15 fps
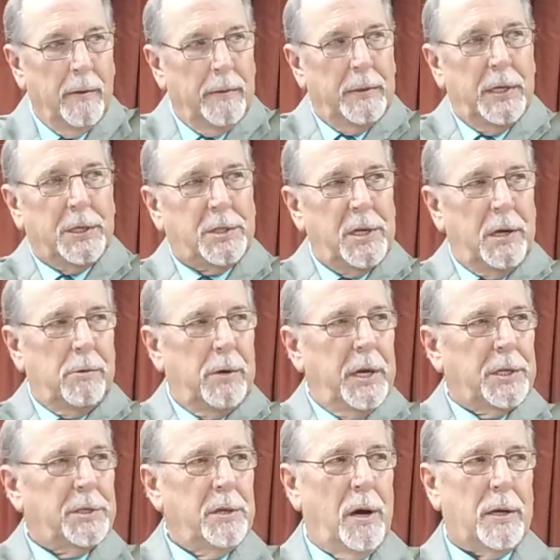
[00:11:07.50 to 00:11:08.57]
This
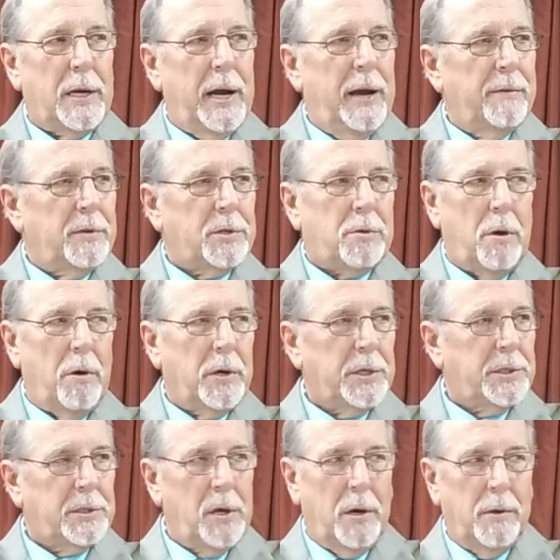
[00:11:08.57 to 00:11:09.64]
generation ought to have the
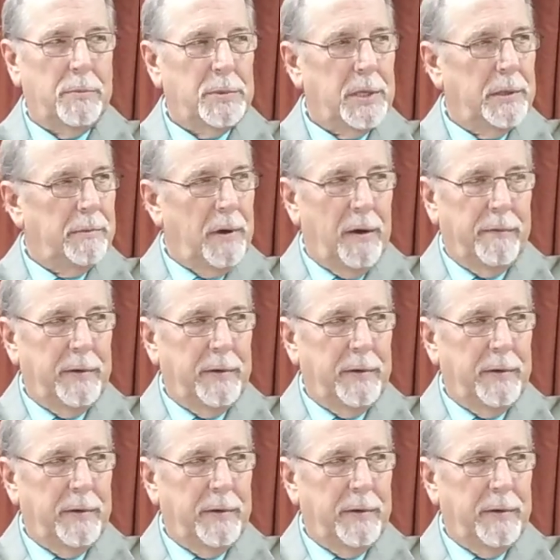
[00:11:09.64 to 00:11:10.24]
strongest thumbs of